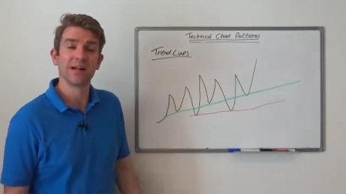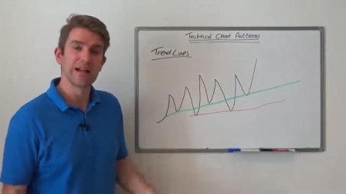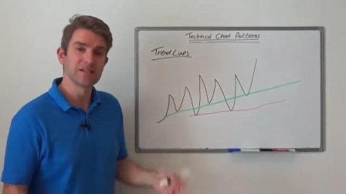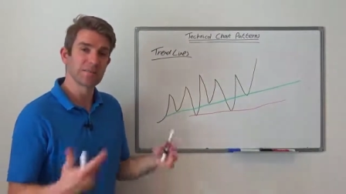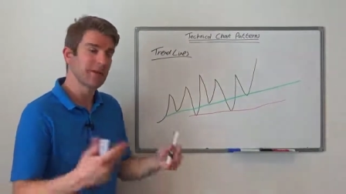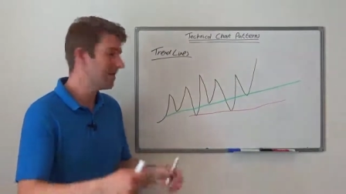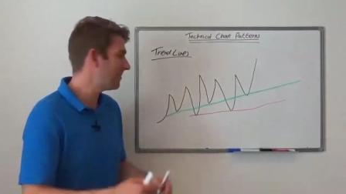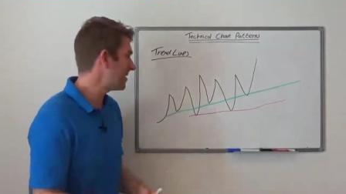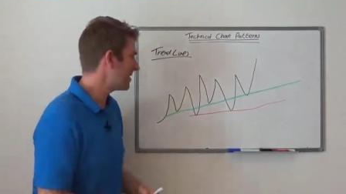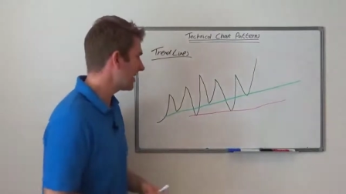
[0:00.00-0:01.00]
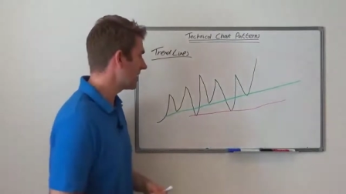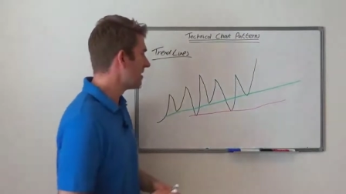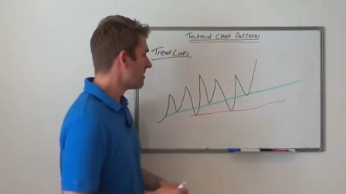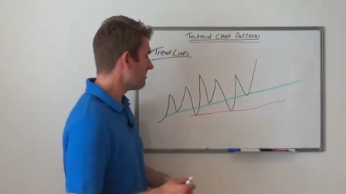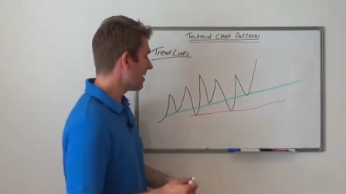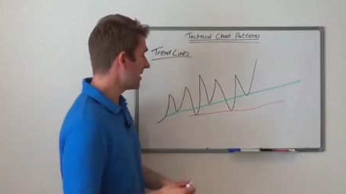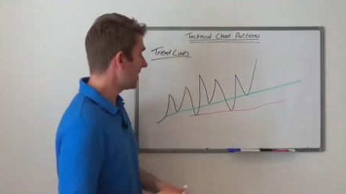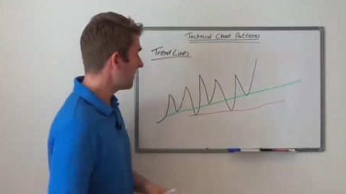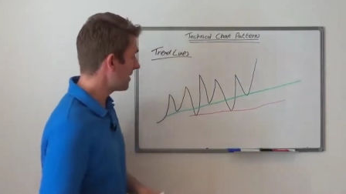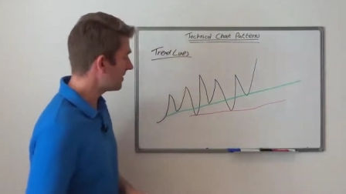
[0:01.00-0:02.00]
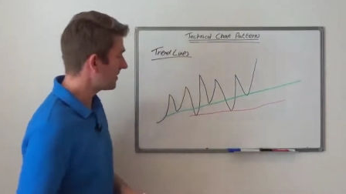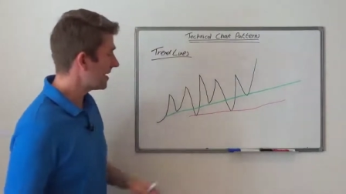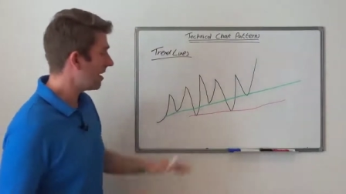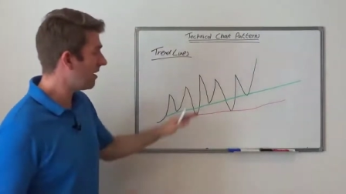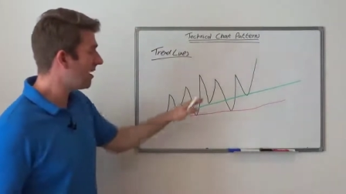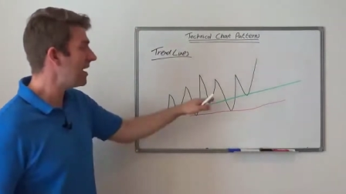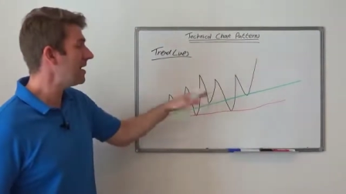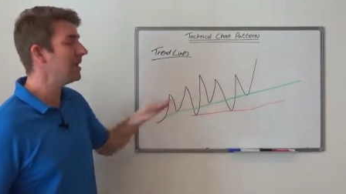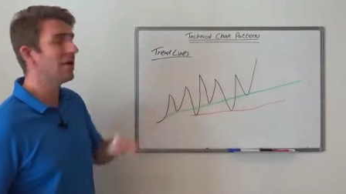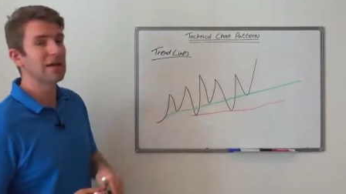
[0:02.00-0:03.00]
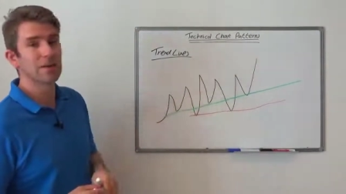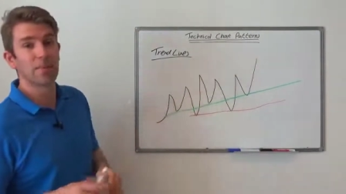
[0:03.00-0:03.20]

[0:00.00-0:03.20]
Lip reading: It's about making money at the end of the day. I like,